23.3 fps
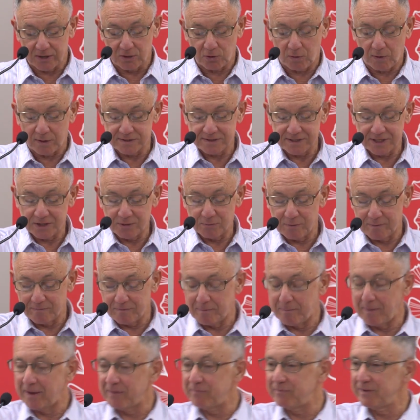crossing the river
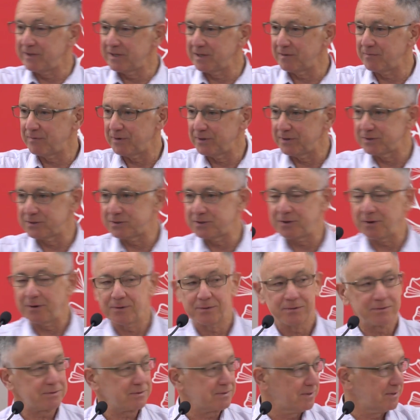by feeling for the stones.